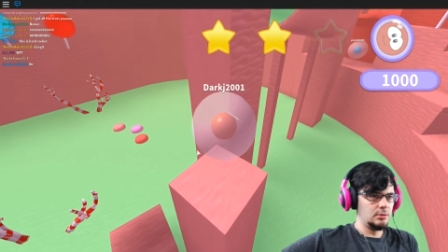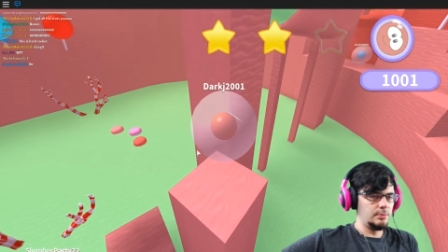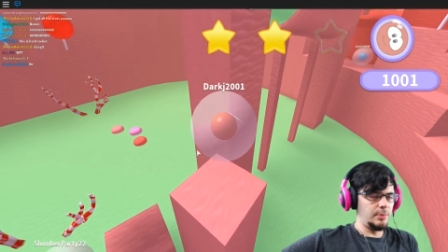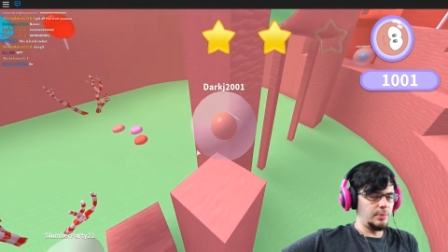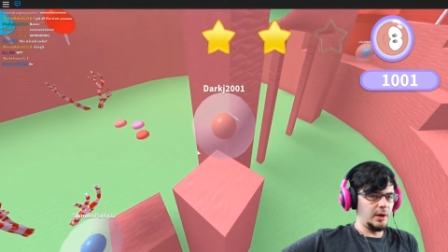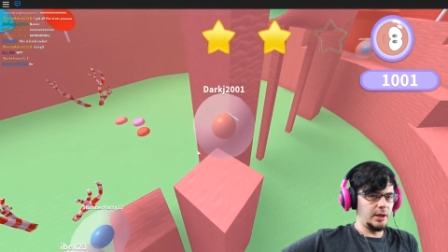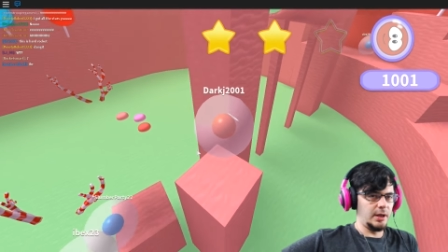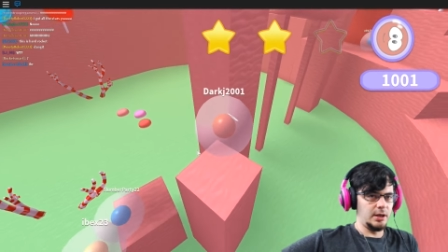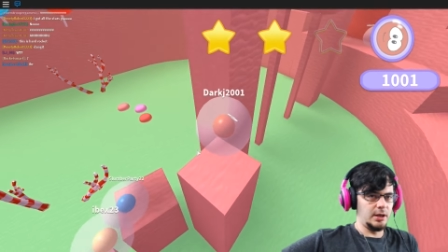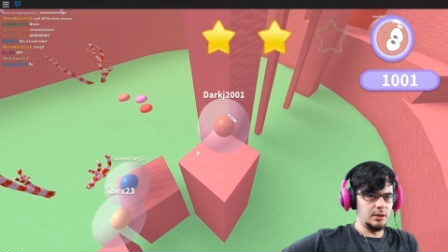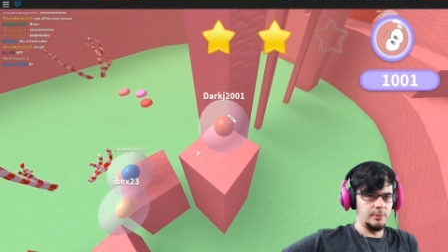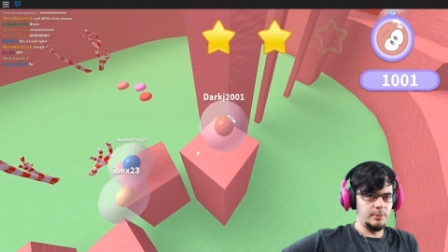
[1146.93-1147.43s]

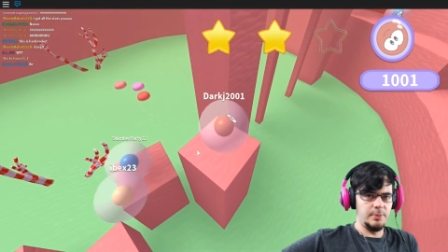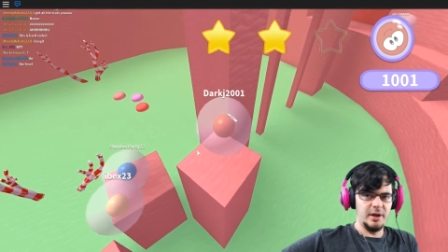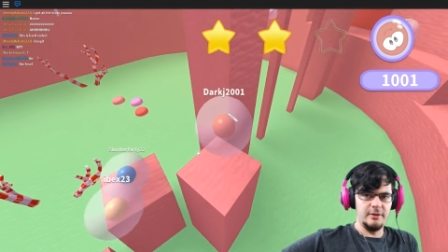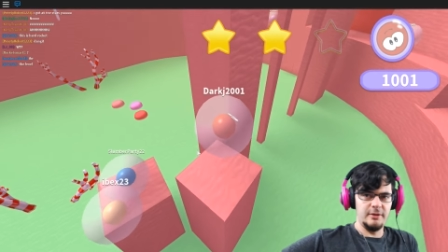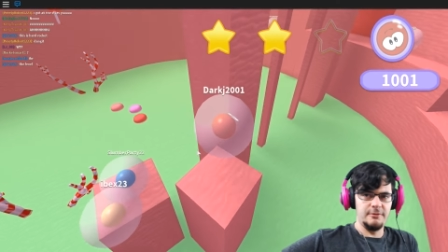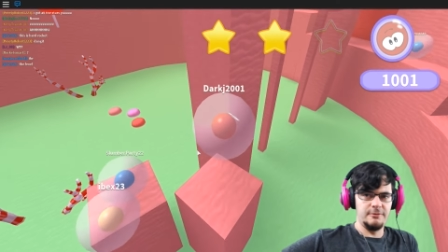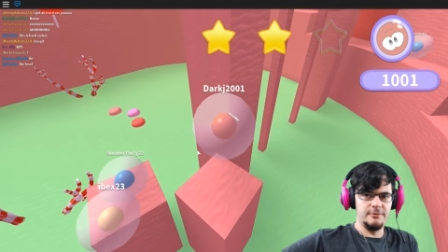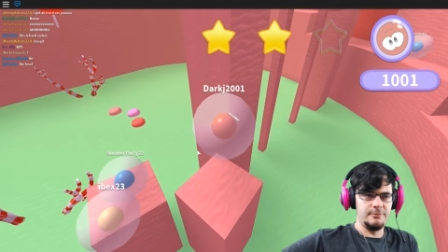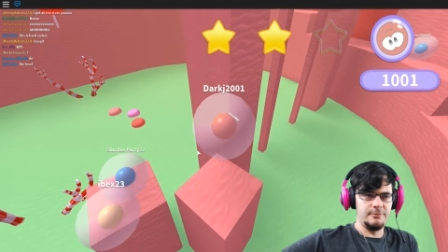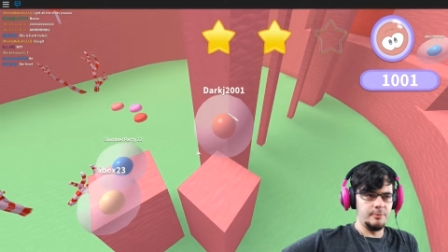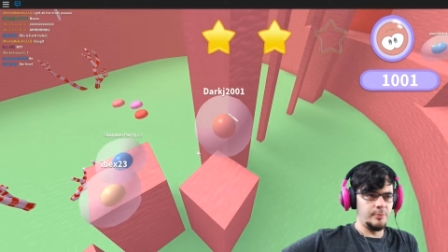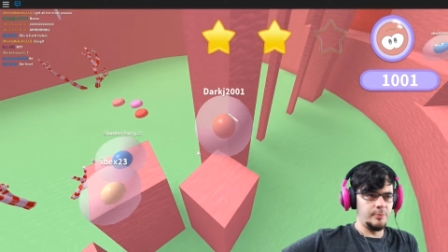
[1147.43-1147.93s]
by by
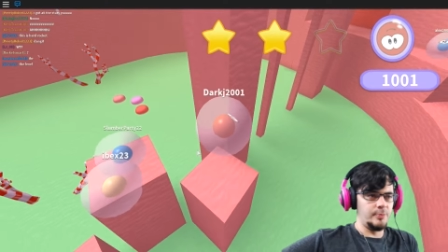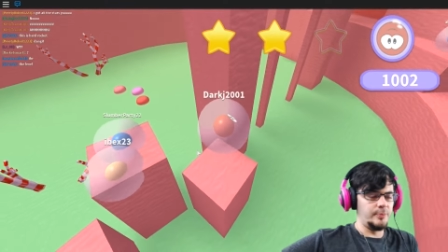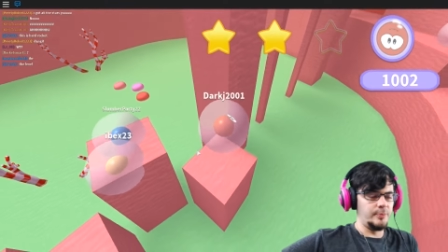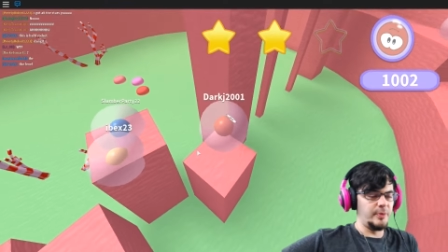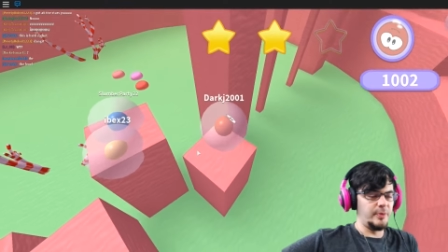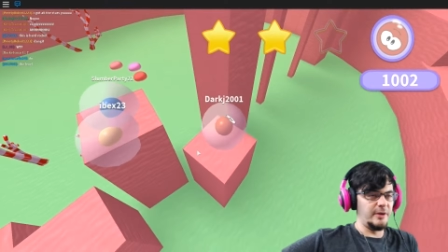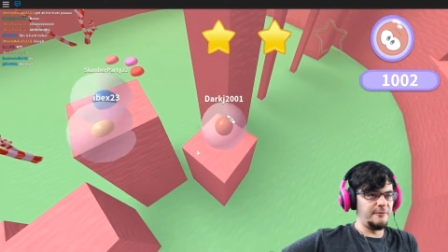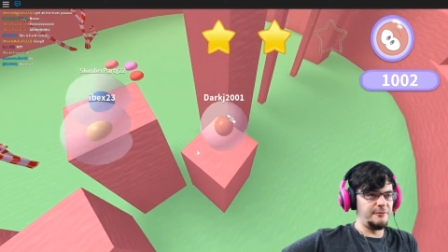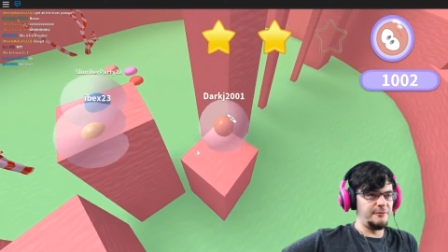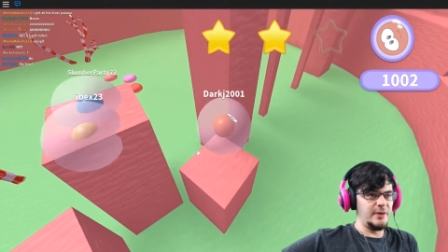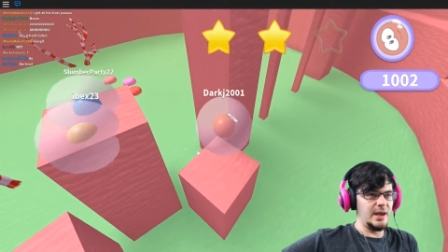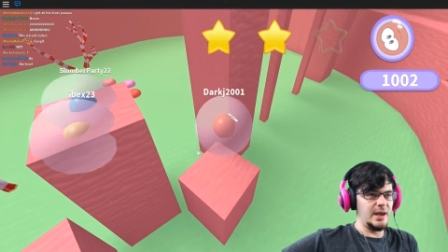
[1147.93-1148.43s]

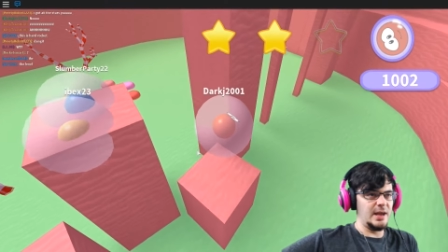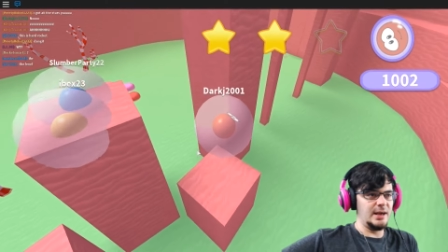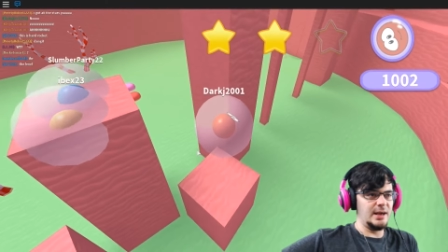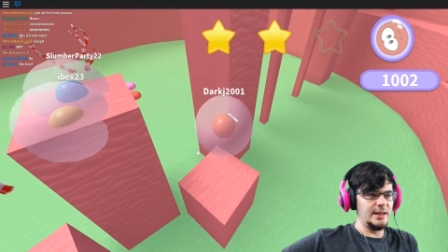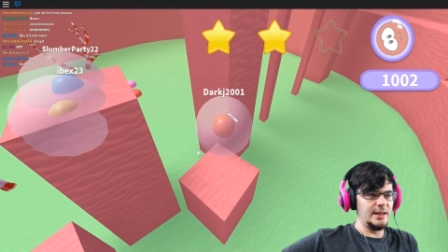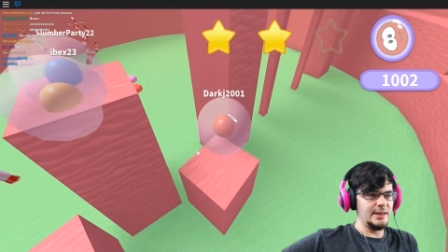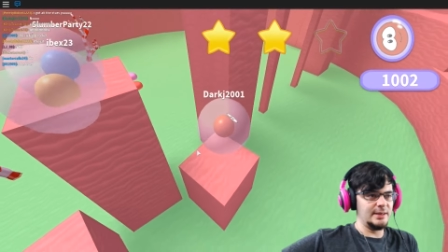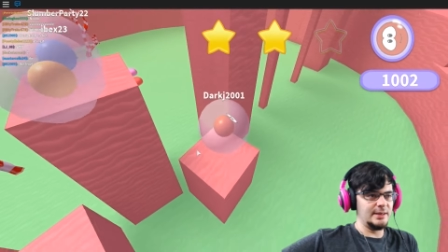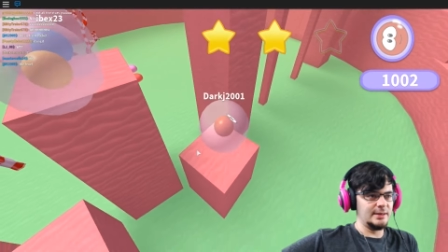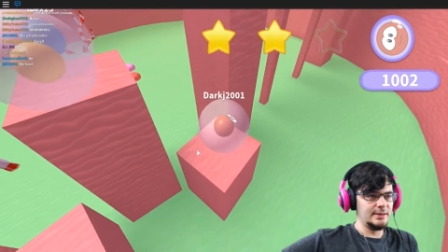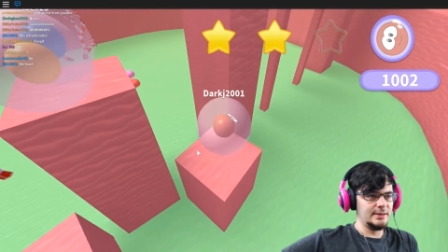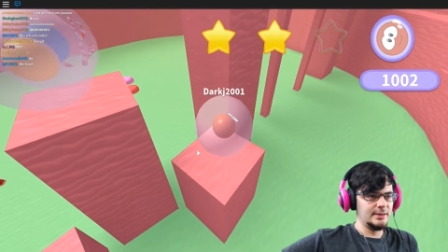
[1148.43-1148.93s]
by
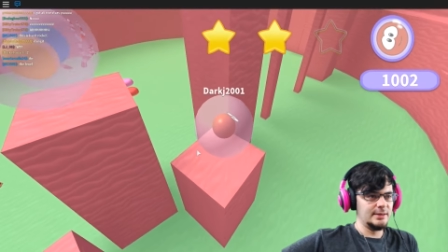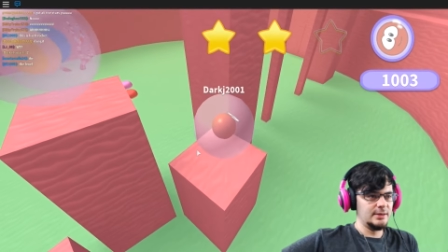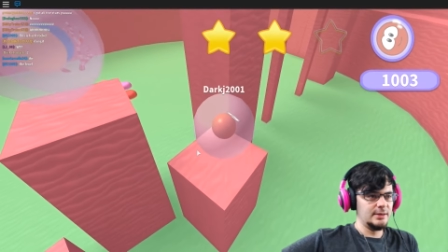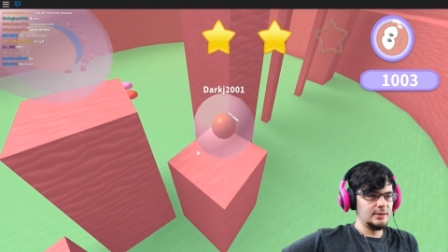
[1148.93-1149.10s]
failing